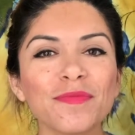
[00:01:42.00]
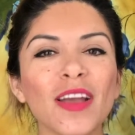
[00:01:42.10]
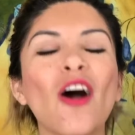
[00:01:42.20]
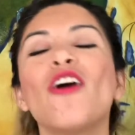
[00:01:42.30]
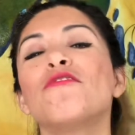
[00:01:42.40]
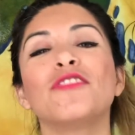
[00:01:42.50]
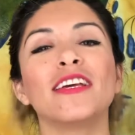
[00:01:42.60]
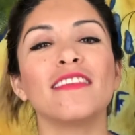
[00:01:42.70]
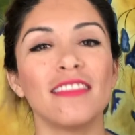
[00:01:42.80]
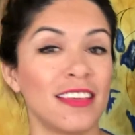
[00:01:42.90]

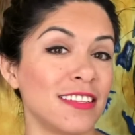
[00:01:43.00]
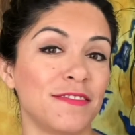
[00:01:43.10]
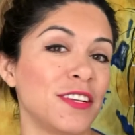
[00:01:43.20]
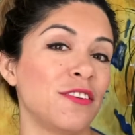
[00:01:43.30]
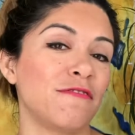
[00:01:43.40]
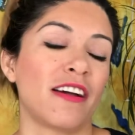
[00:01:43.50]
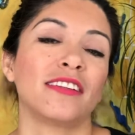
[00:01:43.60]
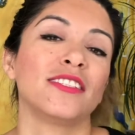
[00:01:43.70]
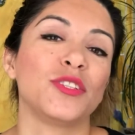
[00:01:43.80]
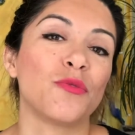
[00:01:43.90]
hopefully this video finds you